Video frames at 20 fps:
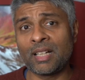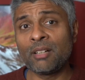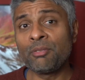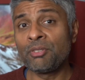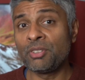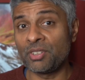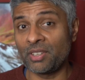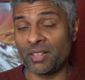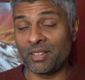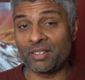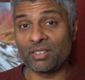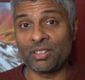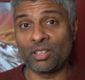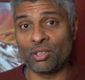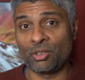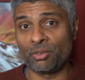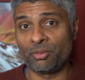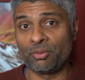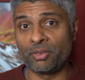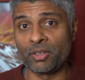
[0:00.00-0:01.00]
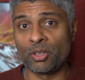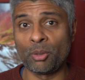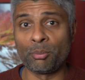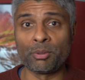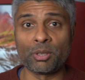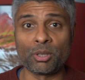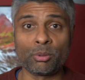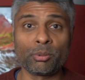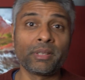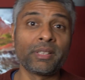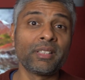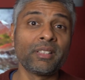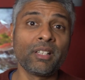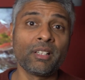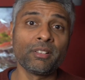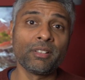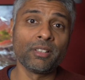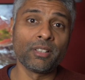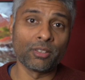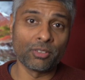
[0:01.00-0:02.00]
have to say, it sounds phenomenal with
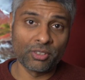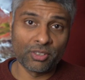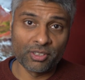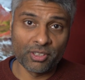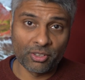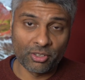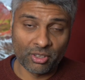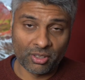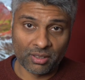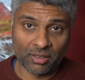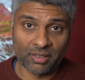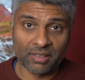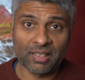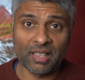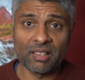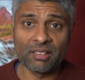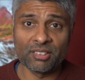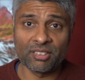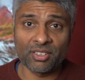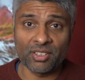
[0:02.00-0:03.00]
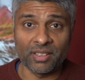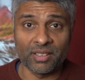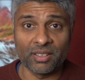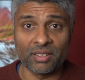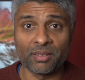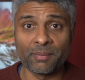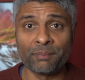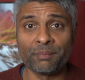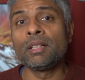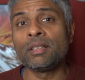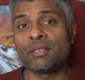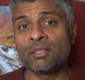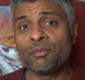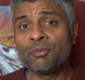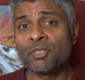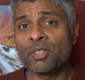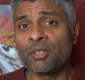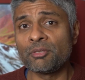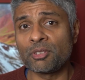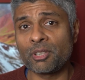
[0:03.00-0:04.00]
none of those digital nasties.
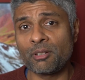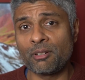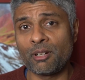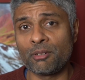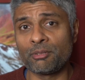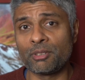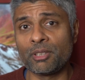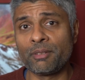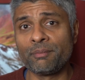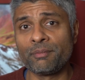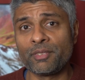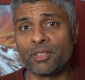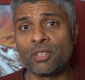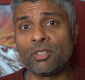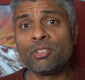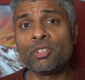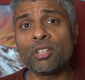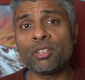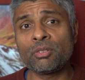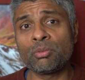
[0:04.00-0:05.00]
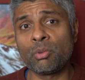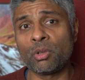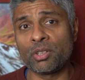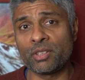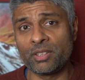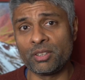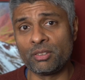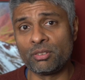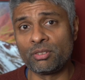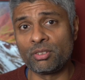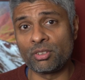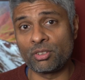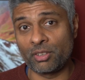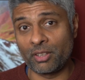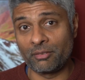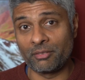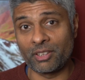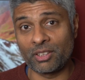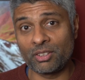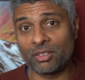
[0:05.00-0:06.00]
Sometimes, however, you just want to use
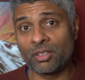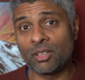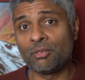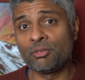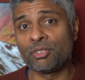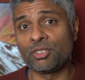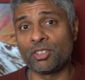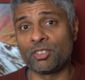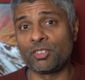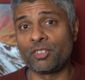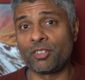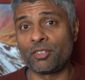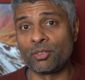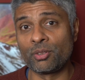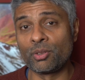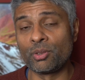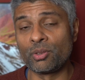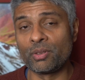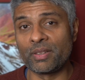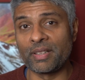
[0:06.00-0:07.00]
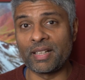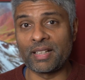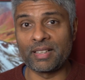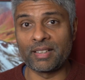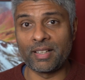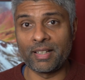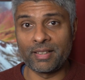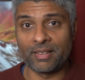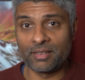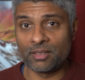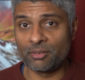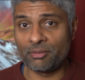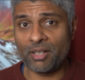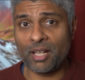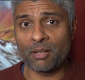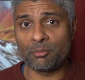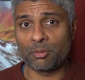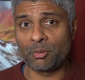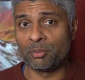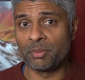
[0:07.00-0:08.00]
streaming services through their native
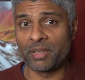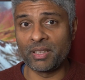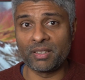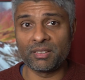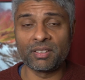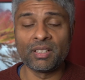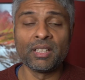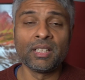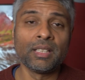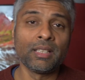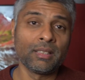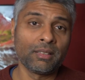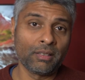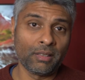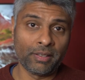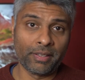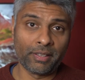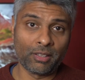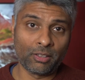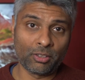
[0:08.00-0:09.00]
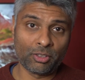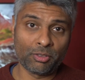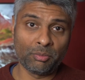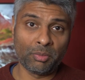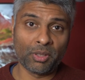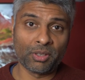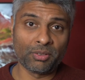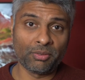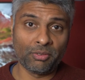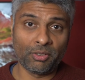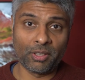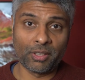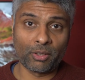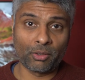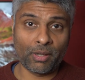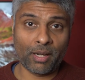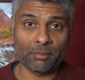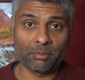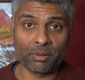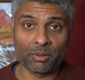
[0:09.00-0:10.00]
app, be it Tidal, Spotify
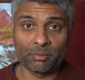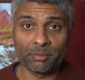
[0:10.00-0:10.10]
or Apple